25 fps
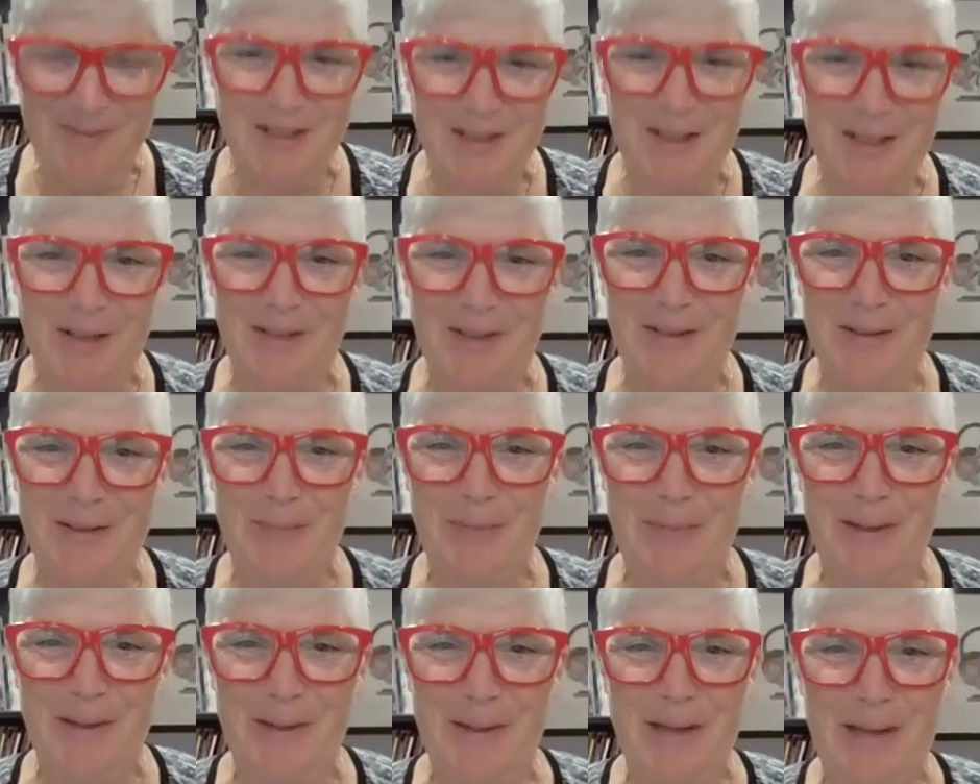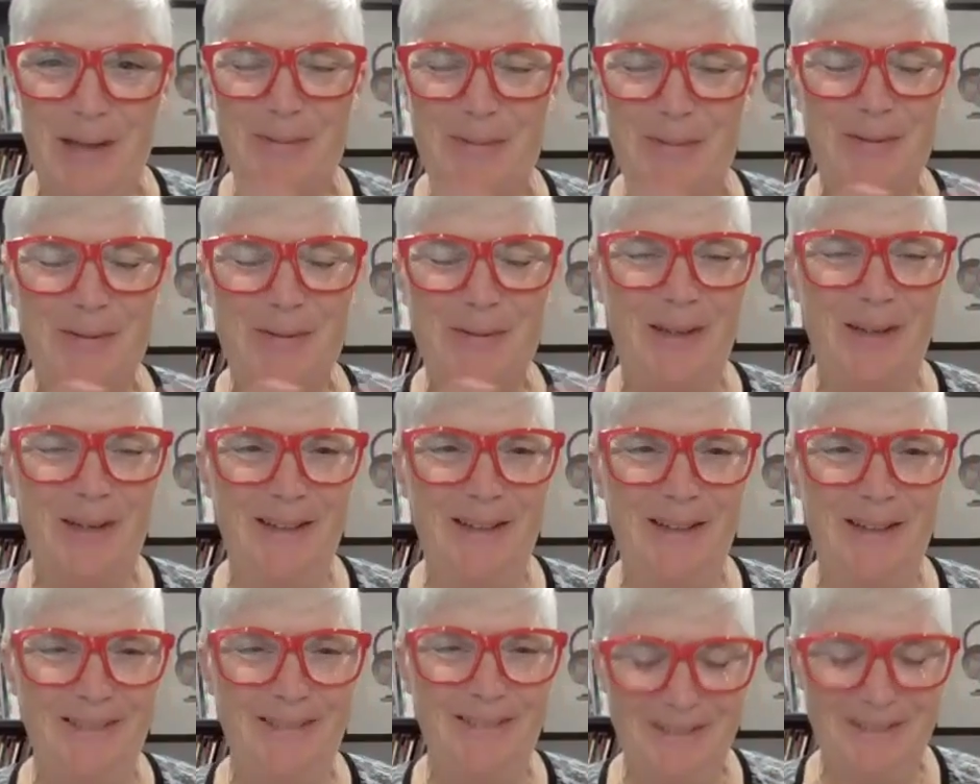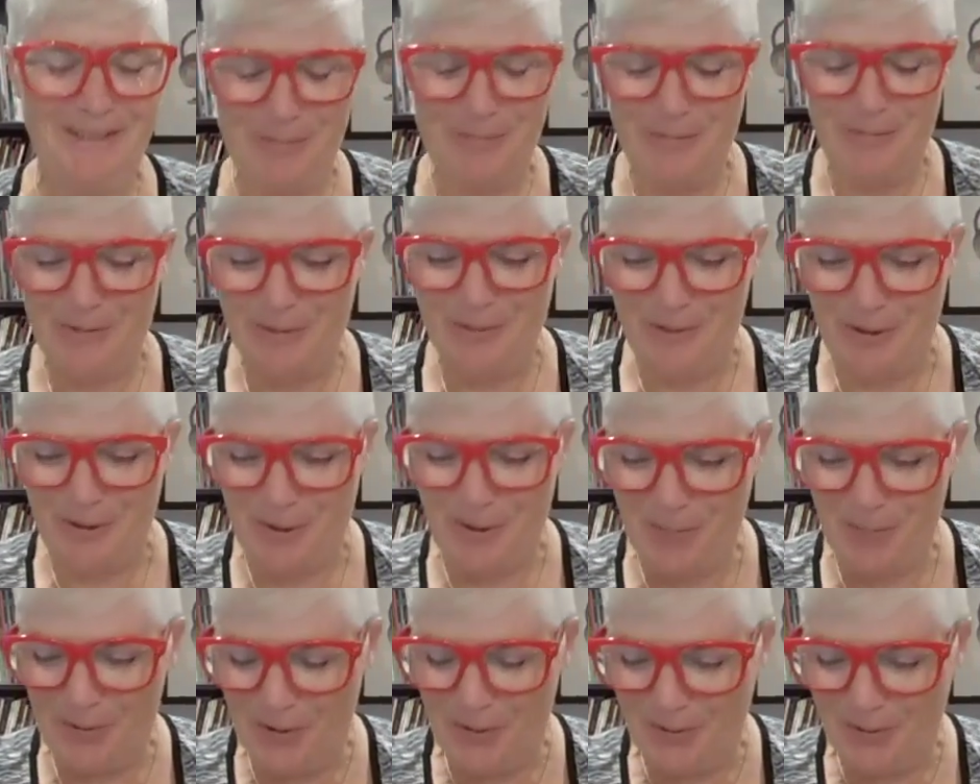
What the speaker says: serendipity between your